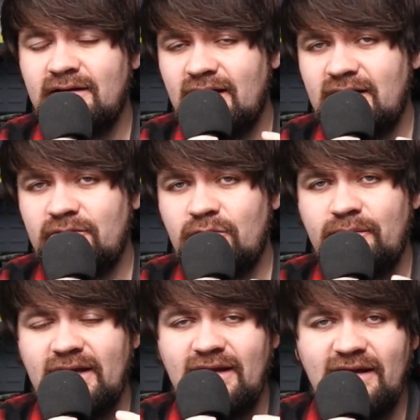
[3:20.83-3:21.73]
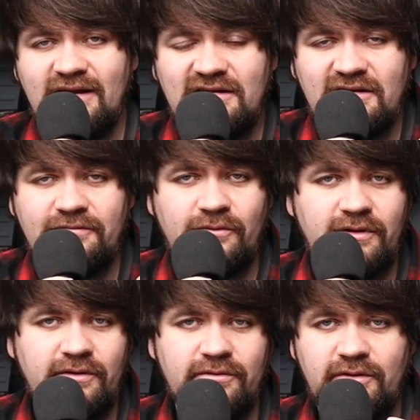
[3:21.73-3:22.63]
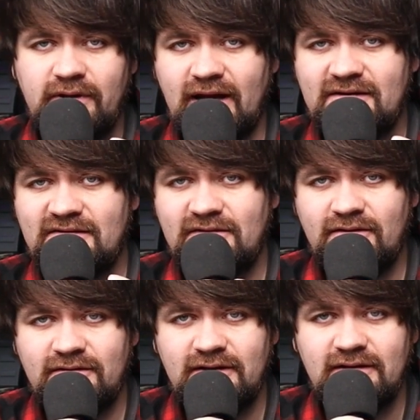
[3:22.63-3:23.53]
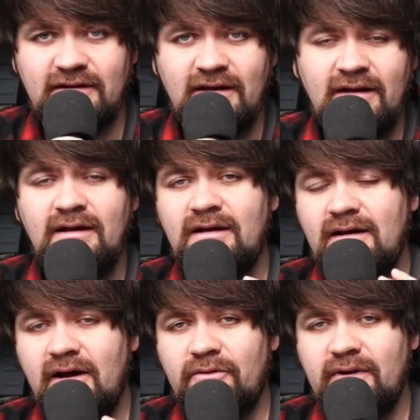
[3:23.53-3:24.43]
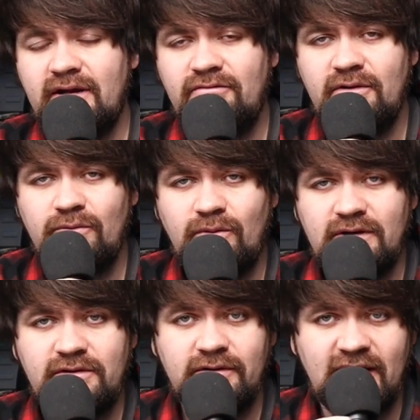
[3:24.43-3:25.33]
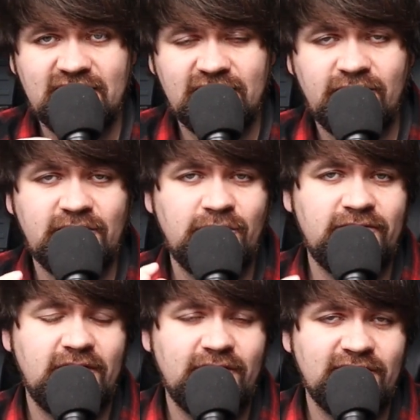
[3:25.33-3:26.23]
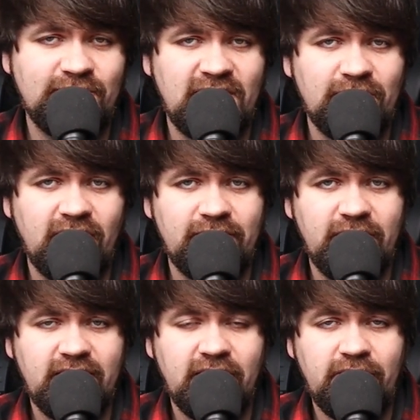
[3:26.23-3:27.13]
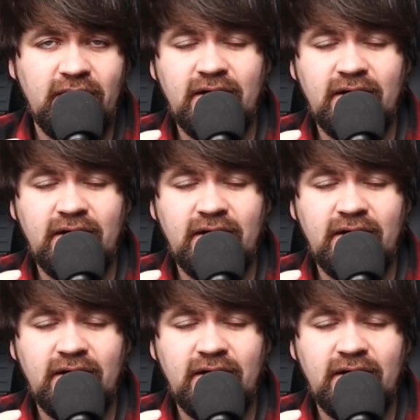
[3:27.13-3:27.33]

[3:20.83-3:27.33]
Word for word: that it will be easy for you to get started. Now, if you want to get started with the Raspberry Pi Pico,